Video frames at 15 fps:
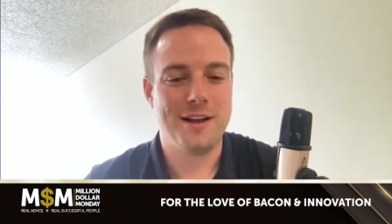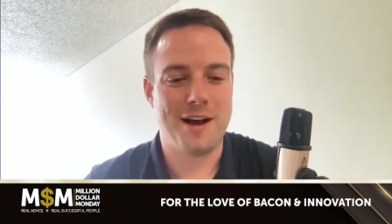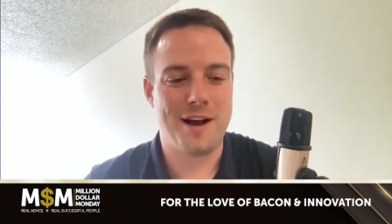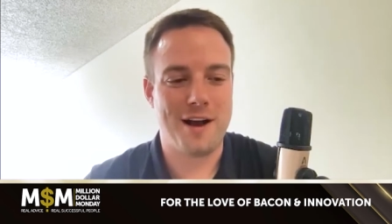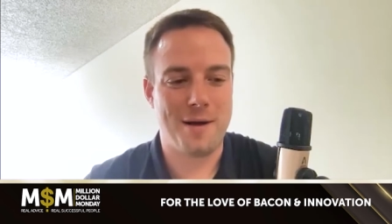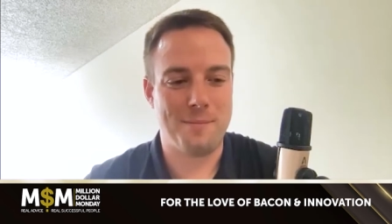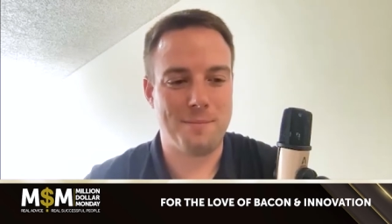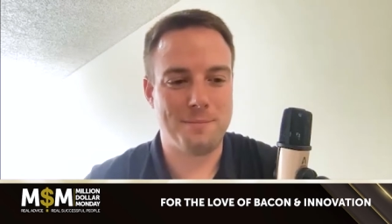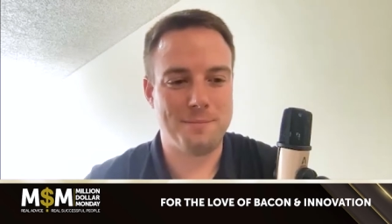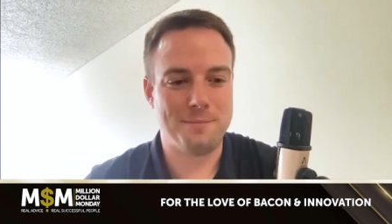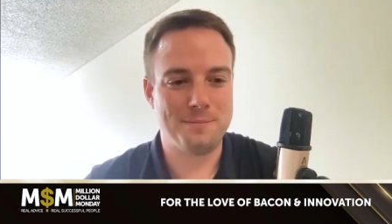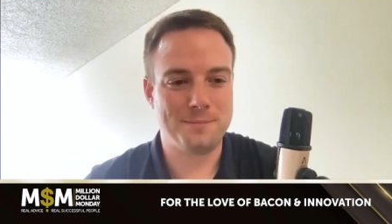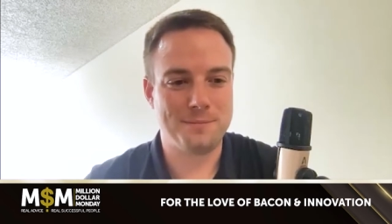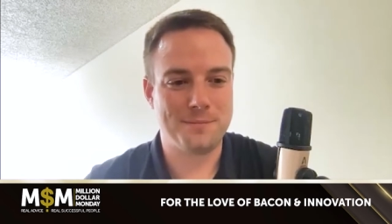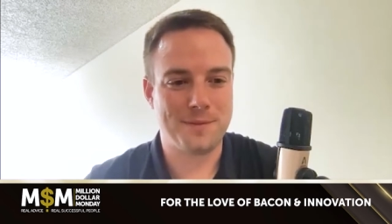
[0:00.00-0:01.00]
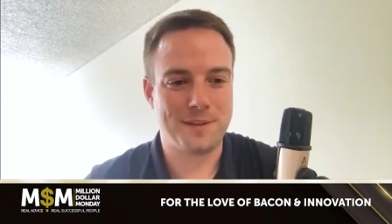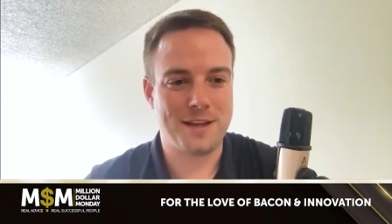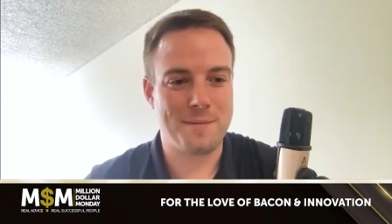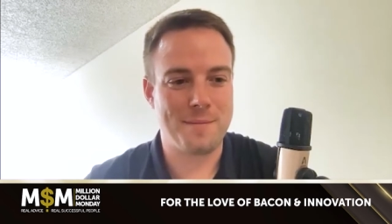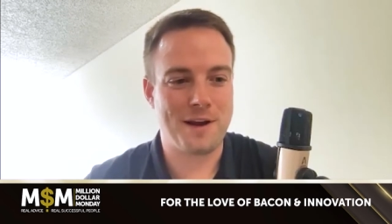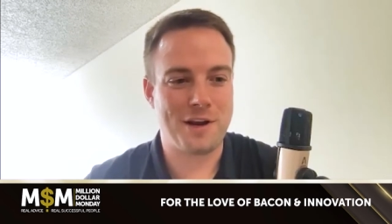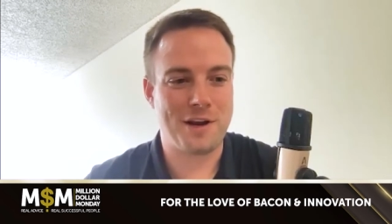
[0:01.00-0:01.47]
Um, I
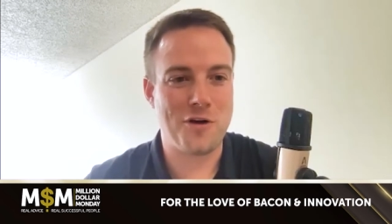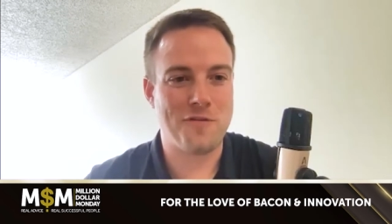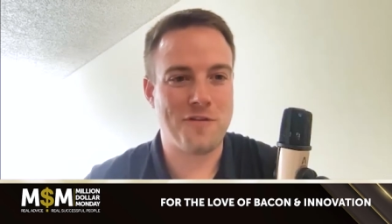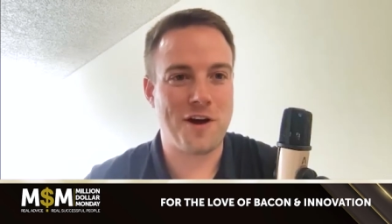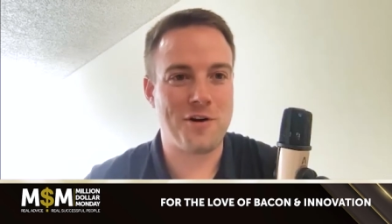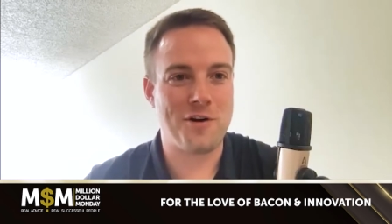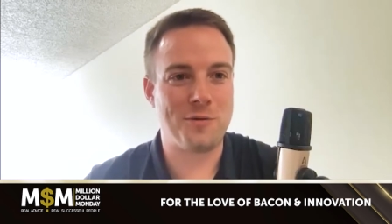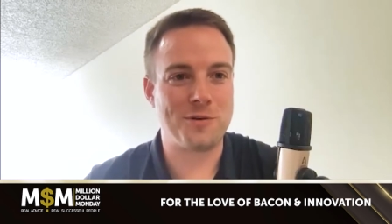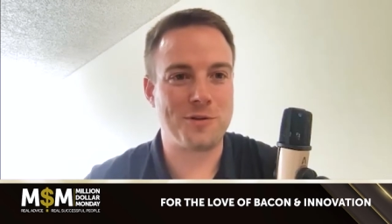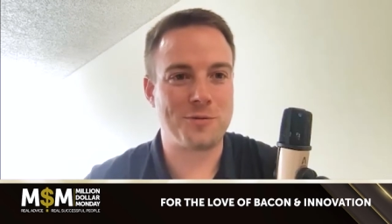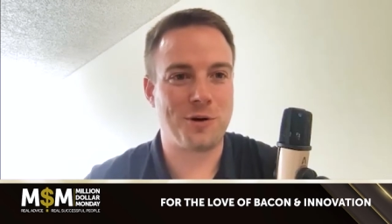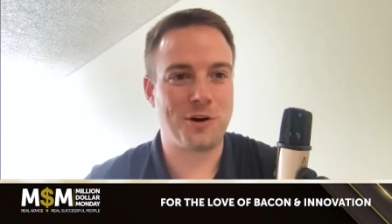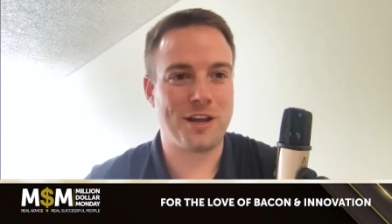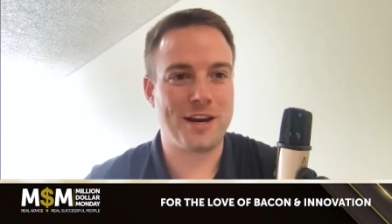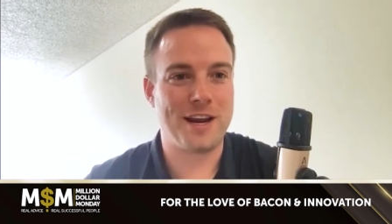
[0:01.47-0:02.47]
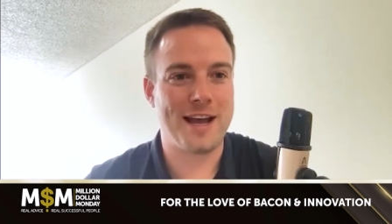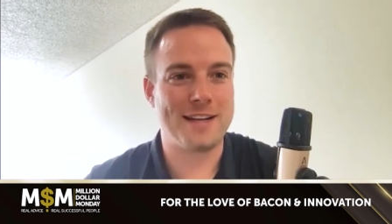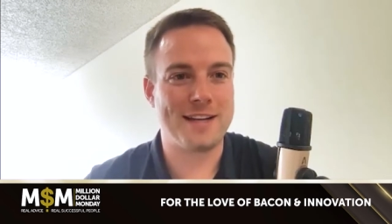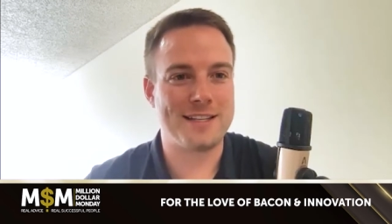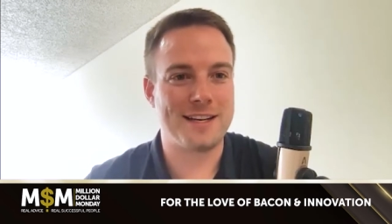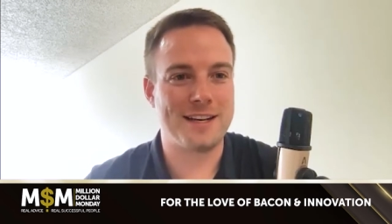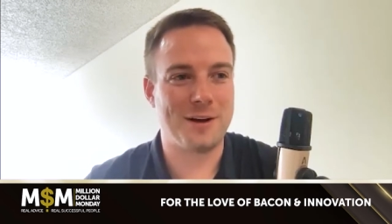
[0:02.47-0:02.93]
think my co-founder was working
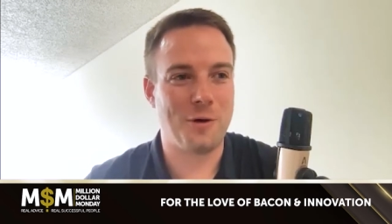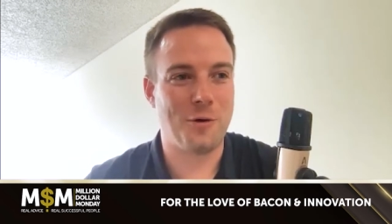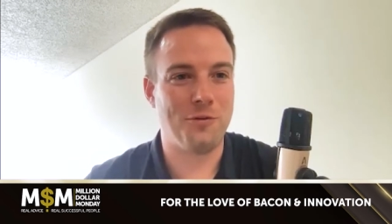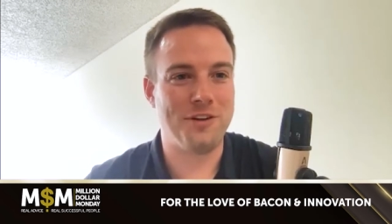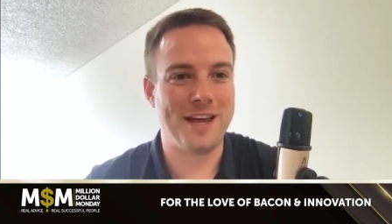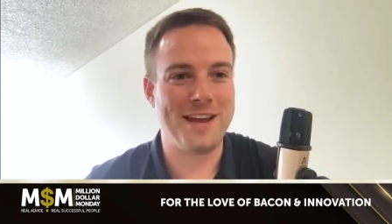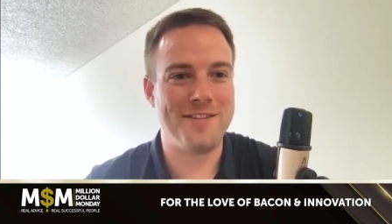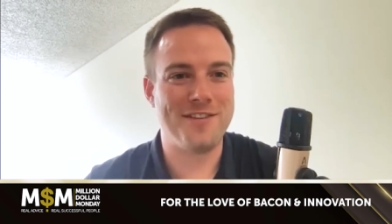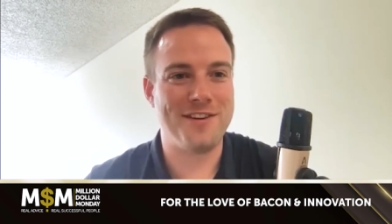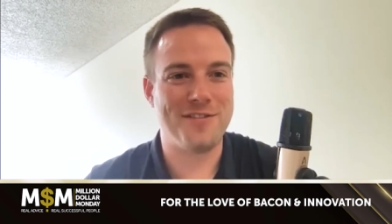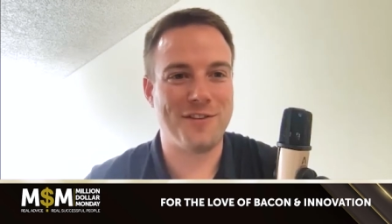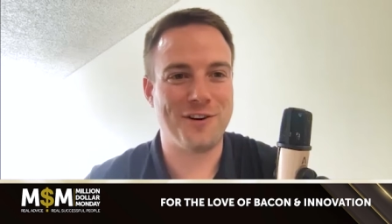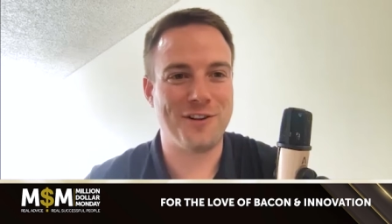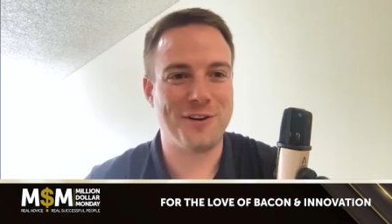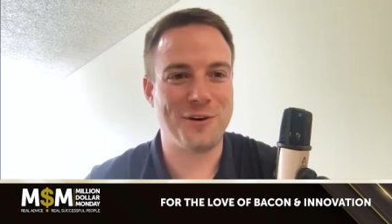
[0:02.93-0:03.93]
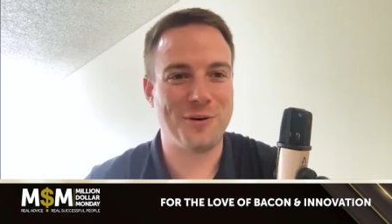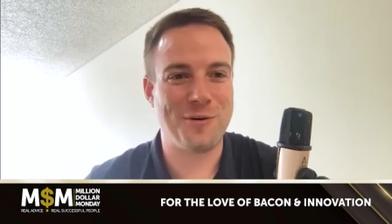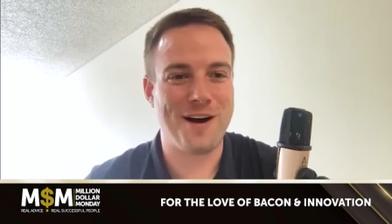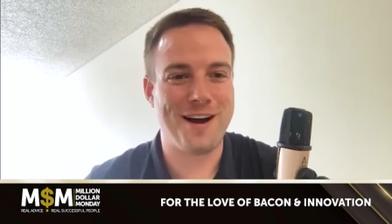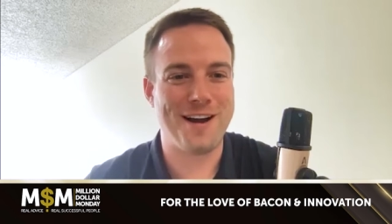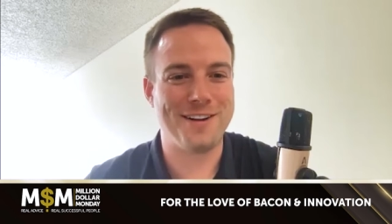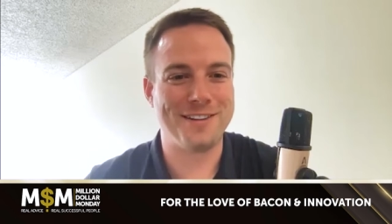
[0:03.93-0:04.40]
at uh, Old Navy for a little
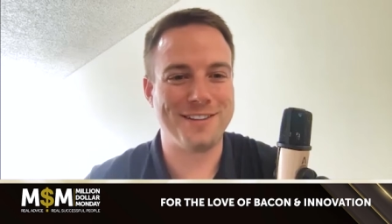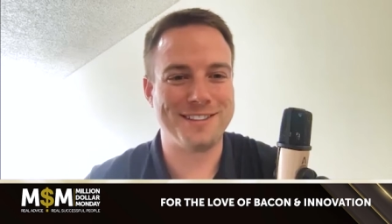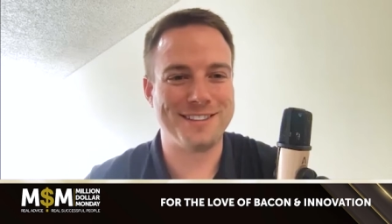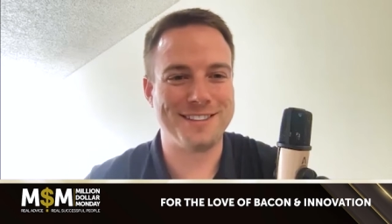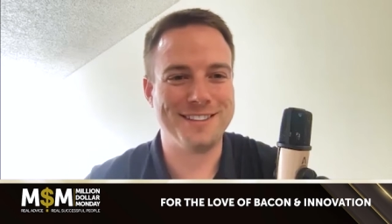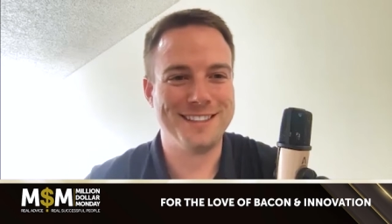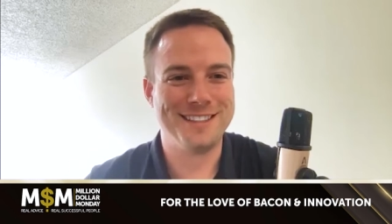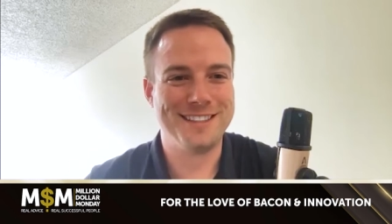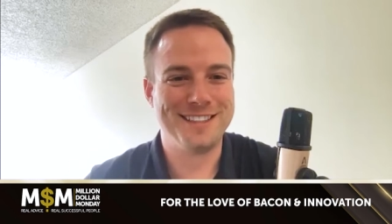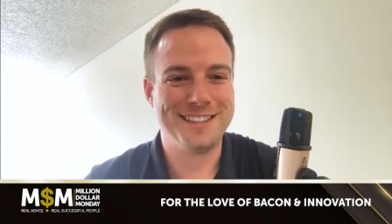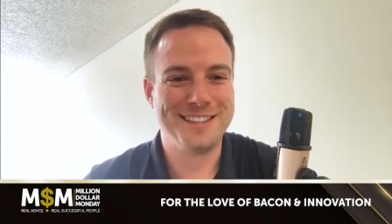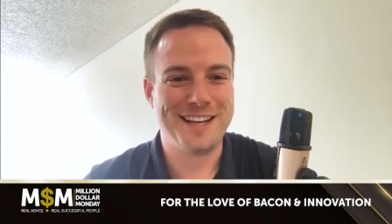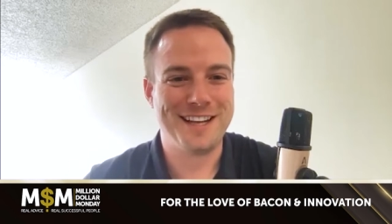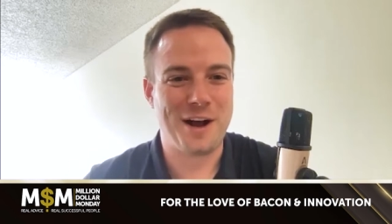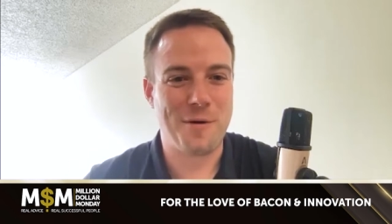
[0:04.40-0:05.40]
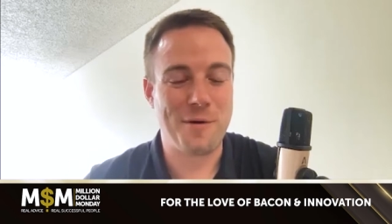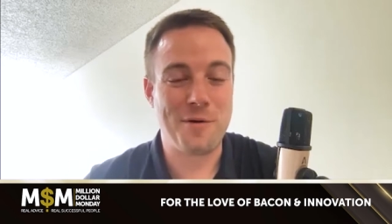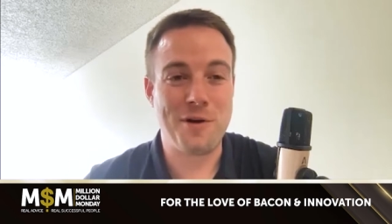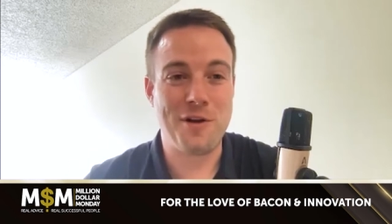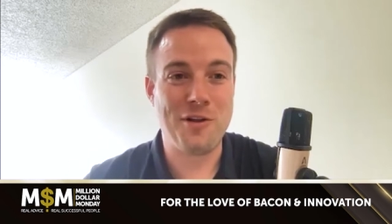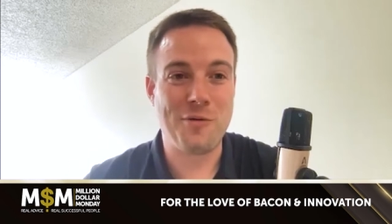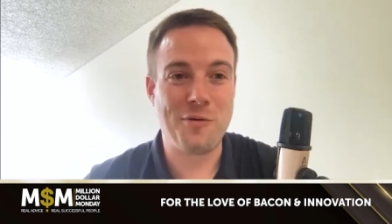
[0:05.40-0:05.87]
while, and uh, we
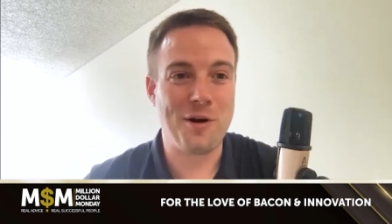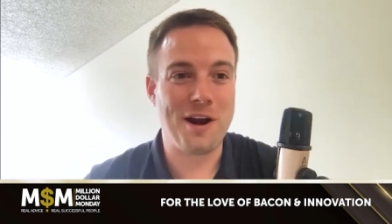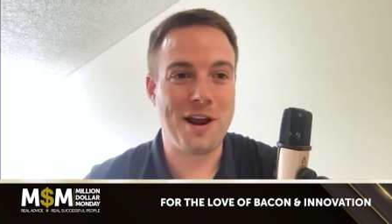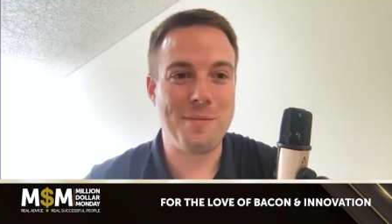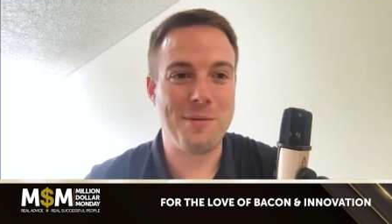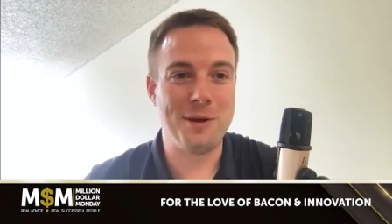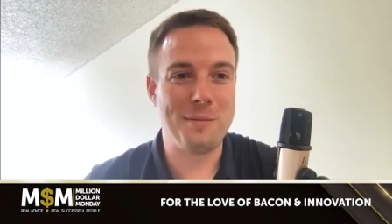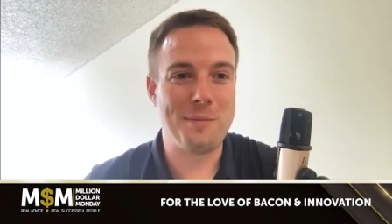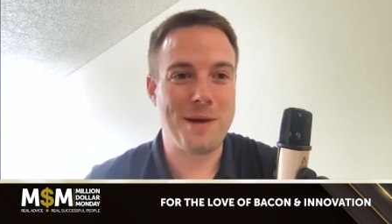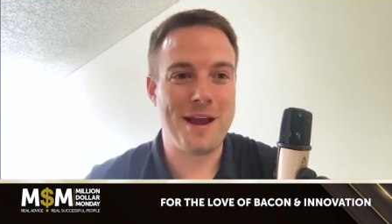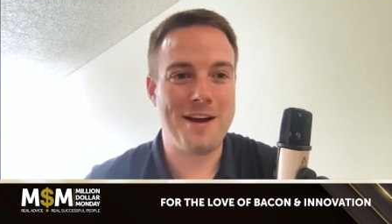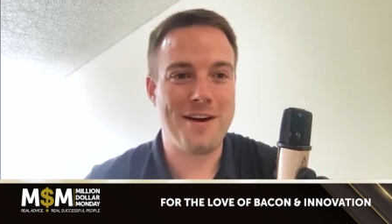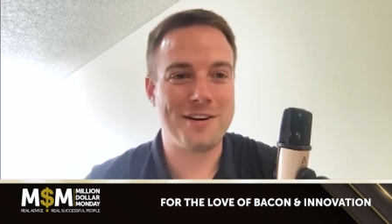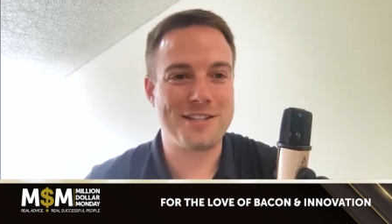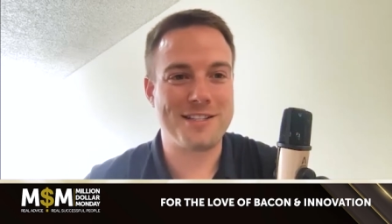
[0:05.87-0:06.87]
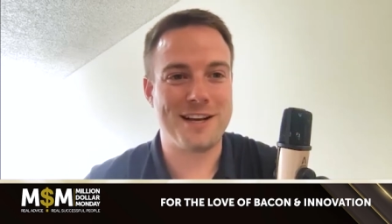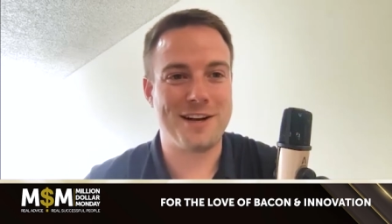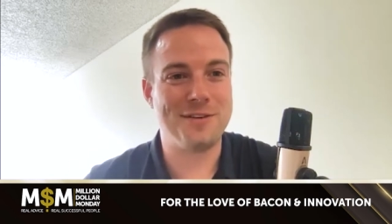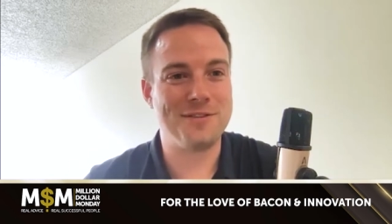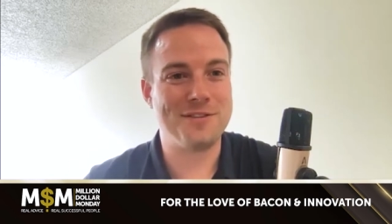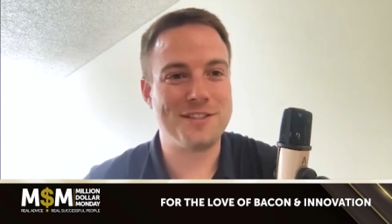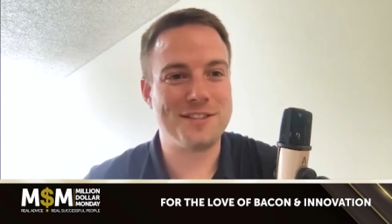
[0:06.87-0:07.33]
really weren't able to pay
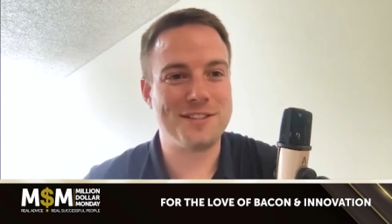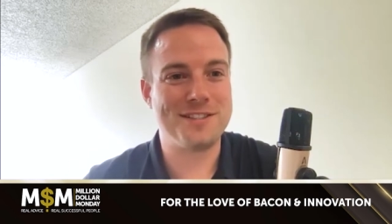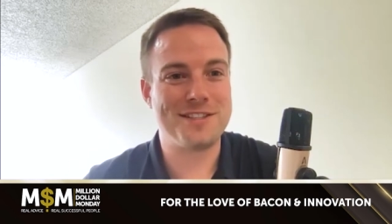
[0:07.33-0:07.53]
ourselves.